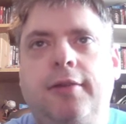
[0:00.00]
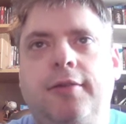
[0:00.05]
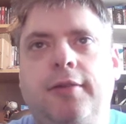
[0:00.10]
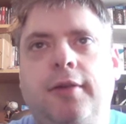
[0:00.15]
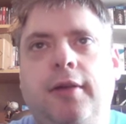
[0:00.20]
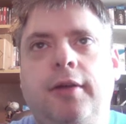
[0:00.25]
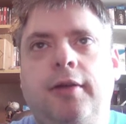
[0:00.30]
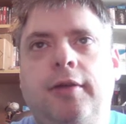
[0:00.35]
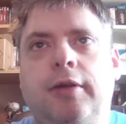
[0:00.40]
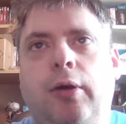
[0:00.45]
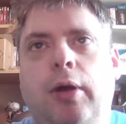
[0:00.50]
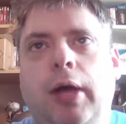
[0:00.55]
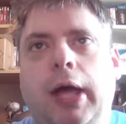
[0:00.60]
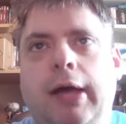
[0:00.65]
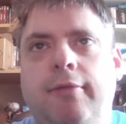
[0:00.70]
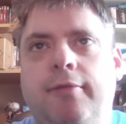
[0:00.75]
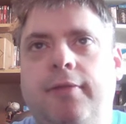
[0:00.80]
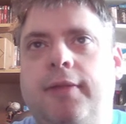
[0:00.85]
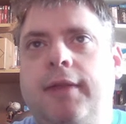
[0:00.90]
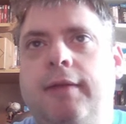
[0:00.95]
So you've got to
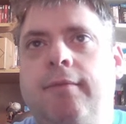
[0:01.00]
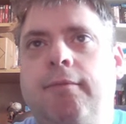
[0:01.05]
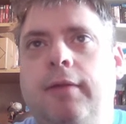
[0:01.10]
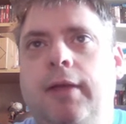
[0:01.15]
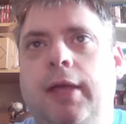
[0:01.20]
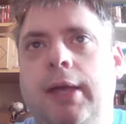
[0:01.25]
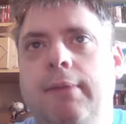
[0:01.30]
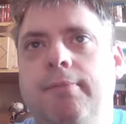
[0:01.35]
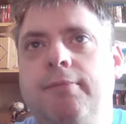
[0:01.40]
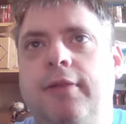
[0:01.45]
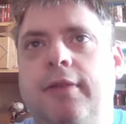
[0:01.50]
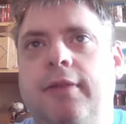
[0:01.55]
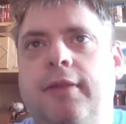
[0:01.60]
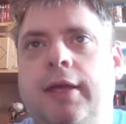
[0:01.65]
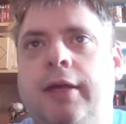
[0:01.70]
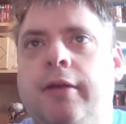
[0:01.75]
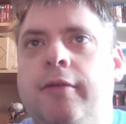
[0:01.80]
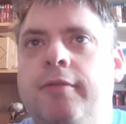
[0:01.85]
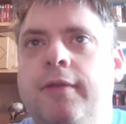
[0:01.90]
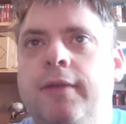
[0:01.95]
have him to
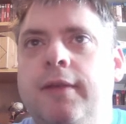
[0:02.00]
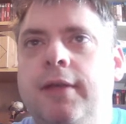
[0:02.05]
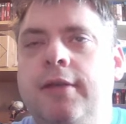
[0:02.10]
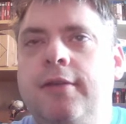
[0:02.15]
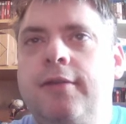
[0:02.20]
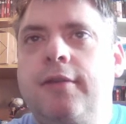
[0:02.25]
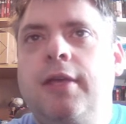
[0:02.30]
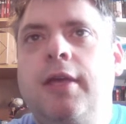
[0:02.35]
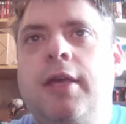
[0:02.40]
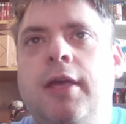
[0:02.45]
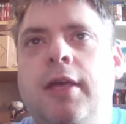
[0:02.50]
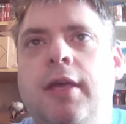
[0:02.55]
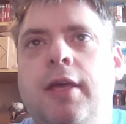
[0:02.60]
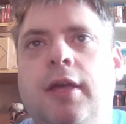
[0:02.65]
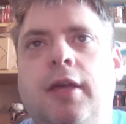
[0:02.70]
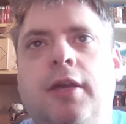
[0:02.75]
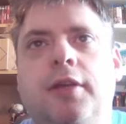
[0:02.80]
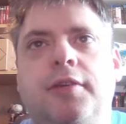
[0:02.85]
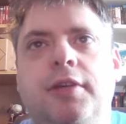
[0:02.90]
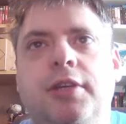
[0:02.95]
thank for these,
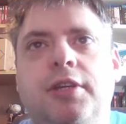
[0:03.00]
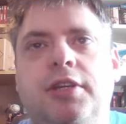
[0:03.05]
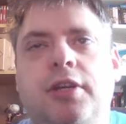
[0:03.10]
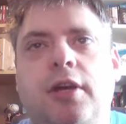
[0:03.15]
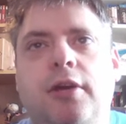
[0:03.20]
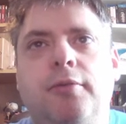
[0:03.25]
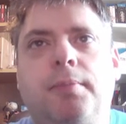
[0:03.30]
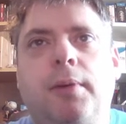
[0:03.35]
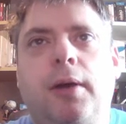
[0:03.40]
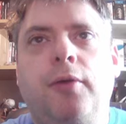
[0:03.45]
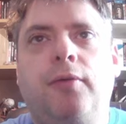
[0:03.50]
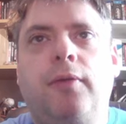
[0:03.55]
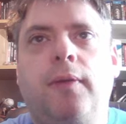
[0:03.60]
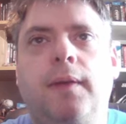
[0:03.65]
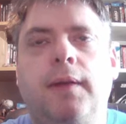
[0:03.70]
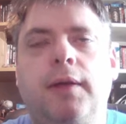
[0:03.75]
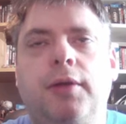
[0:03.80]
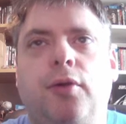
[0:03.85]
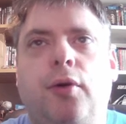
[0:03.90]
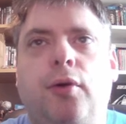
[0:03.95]
because he showed both
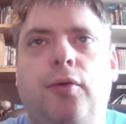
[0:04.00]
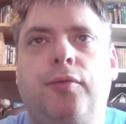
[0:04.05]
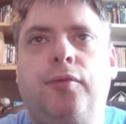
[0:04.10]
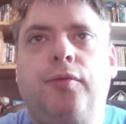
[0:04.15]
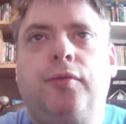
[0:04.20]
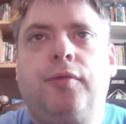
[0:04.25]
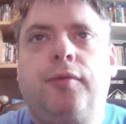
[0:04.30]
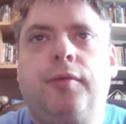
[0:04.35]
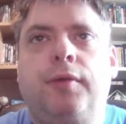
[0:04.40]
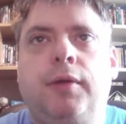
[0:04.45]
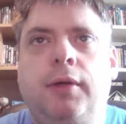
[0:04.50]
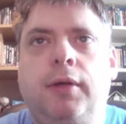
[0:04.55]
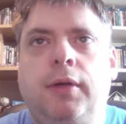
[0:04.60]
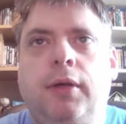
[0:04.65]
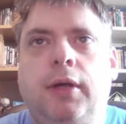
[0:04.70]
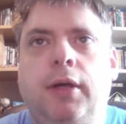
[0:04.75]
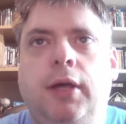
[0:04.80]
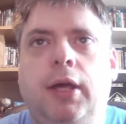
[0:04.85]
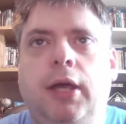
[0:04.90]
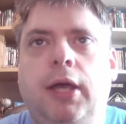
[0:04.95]
of these off
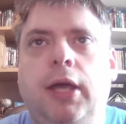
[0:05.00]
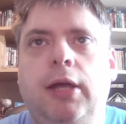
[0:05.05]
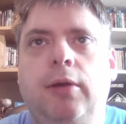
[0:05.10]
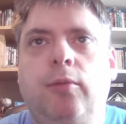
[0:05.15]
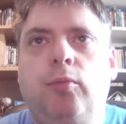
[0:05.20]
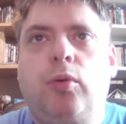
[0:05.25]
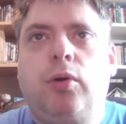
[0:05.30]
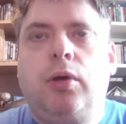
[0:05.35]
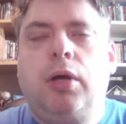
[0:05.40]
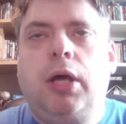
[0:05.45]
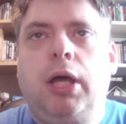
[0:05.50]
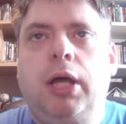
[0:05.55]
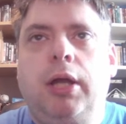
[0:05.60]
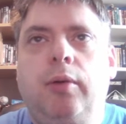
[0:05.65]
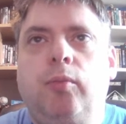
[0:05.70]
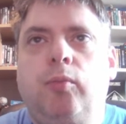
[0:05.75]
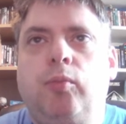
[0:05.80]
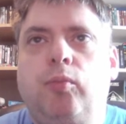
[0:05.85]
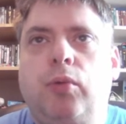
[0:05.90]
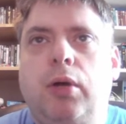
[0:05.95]
in
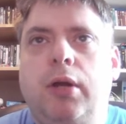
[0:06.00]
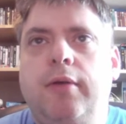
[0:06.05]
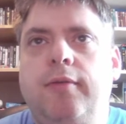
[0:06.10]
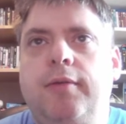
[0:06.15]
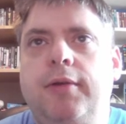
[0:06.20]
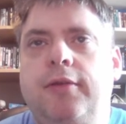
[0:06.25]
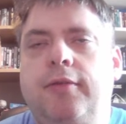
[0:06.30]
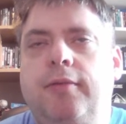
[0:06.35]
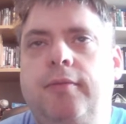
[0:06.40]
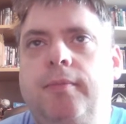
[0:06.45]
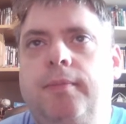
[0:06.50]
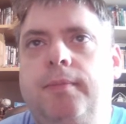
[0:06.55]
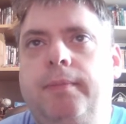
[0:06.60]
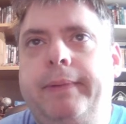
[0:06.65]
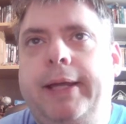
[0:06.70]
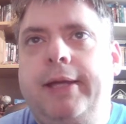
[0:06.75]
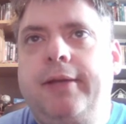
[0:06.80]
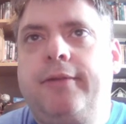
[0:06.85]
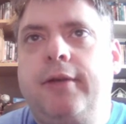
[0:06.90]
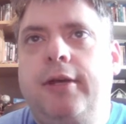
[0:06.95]
one of his
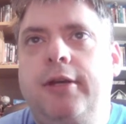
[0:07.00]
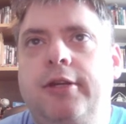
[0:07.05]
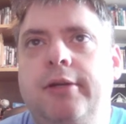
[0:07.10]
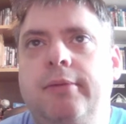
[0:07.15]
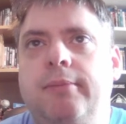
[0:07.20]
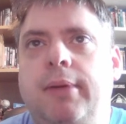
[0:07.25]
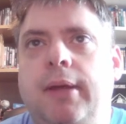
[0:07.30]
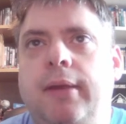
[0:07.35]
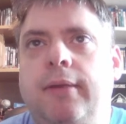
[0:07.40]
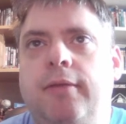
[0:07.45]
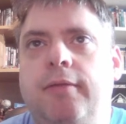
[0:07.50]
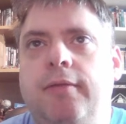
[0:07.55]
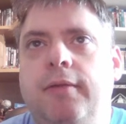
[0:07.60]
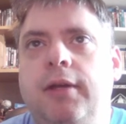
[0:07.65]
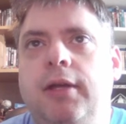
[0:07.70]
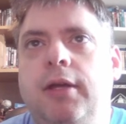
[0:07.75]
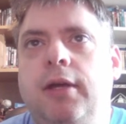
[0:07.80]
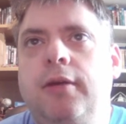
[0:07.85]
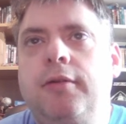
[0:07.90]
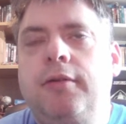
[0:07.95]
PlayStation Month
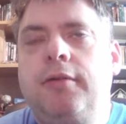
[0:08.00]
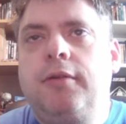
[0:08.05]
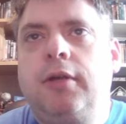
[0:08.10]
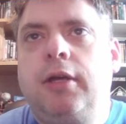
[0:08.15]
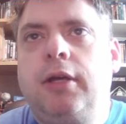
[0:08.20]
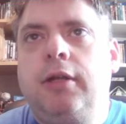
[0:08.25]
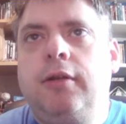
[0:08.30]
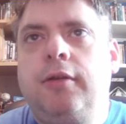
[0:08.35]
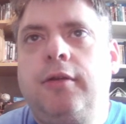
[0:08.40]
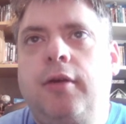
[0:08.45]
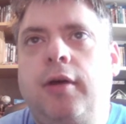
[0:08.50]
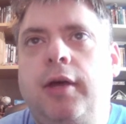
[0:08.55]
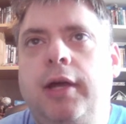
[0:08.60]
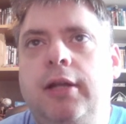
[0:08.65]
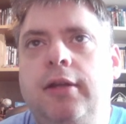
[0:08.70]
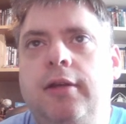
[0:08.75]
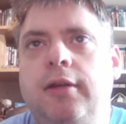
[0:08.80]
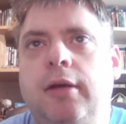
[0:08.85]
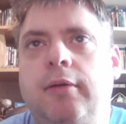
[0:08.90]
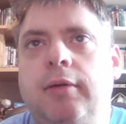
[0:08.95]
videos, and I
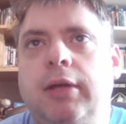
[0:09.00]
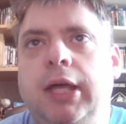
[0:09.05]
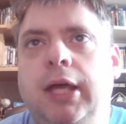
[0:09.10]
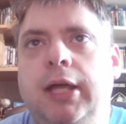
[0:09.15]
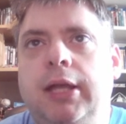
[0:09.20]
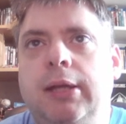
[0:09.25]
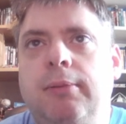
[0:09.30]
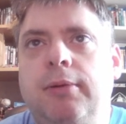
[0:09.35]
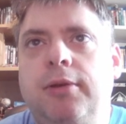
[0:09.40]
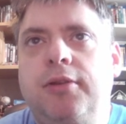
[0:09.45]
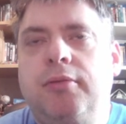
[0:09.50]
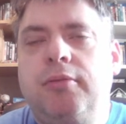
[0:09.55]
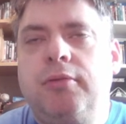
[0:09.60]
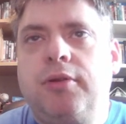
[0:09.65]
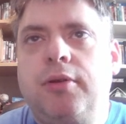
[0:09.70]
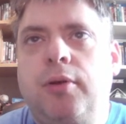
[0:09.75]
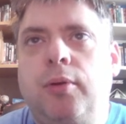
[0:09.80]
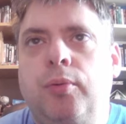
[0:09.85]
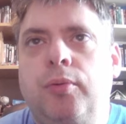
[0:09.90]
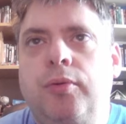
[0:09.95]
ended up getting them as a
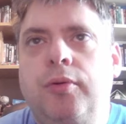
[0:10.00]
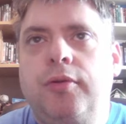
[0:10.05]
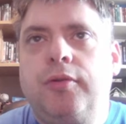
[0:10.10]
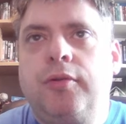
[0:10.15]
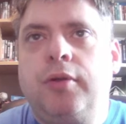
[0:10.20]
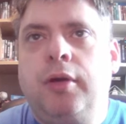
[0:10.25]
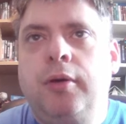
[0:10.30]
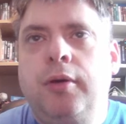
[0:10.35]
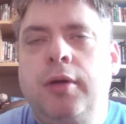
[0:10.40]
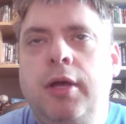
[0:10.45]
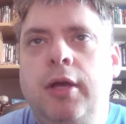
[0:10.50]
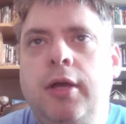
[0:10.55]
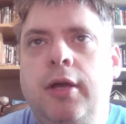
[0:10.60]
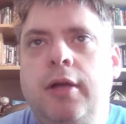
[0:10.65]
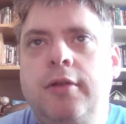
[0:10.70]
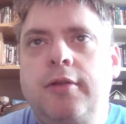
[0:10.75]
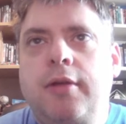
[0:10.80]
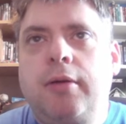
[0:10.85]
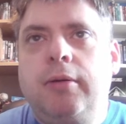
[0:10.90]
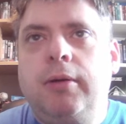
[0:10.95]
result. So
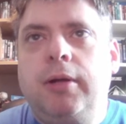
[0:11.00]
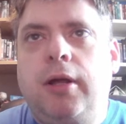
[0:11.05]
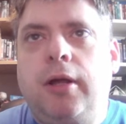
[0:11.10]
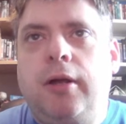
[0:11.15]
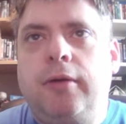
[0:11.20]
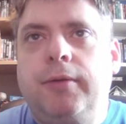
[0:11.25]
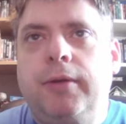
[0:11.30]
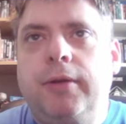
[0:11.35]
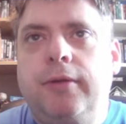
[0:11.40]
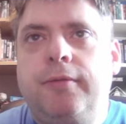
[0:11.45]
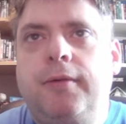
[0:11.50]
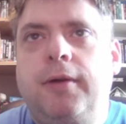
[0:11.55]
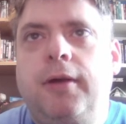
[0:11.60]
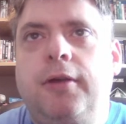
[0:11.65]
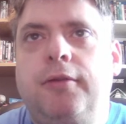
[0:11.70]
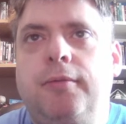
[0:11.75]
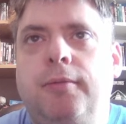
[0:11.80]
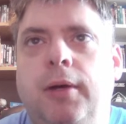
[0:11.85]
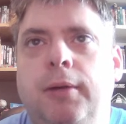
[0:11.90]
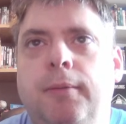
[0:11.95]
don't laugh at the
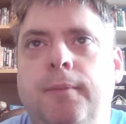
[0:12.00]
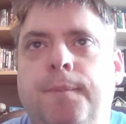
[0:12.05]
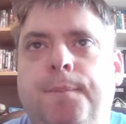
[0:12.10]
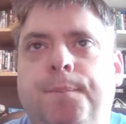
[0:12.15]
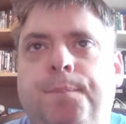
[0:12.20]
first one.